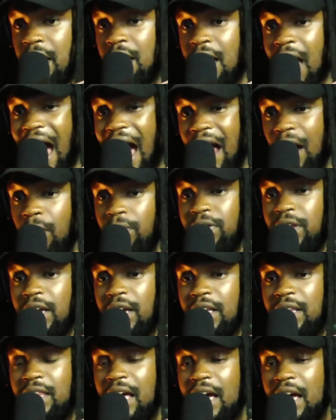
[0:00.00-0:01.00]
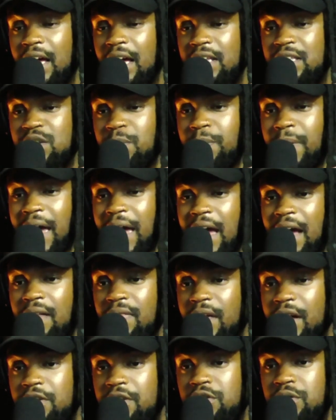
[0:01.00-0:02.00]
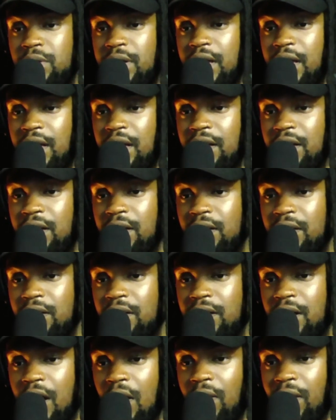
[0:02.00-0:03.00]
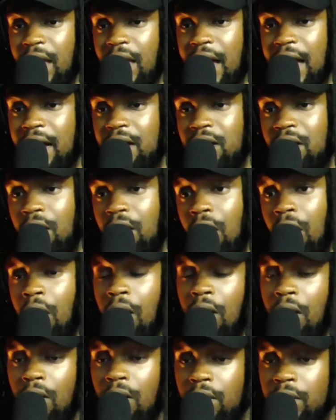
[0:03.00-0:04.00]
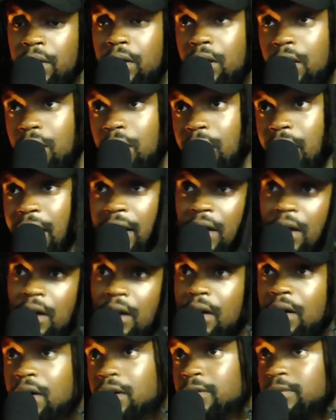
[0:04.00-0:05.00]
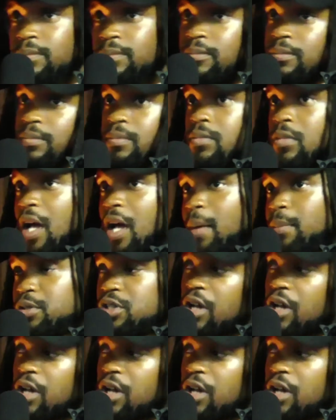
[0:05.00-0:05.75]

I don't think that it's a band that you can go like, oh, like I'm so